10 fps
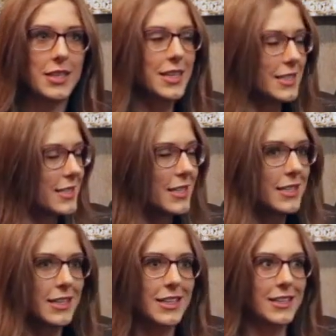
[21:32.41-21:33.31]
Like I
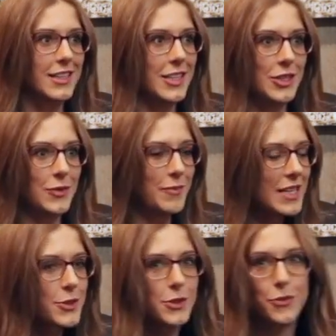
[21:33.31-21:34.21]
said, I
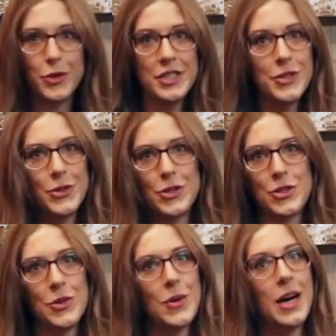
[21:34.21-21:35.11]
master's of research,
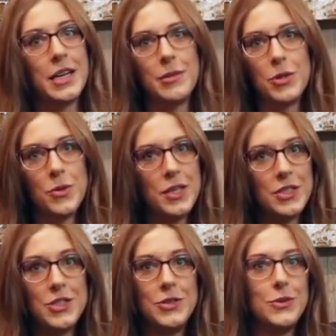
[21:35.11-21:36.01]
so I am
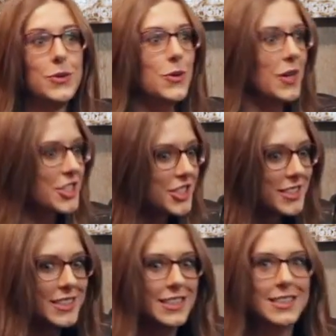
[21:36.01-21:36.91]
going to question
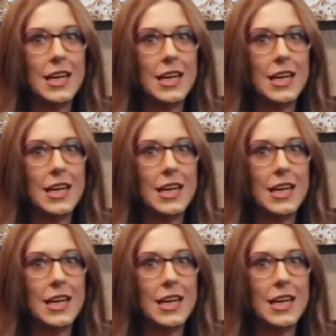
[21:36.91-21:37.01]
things.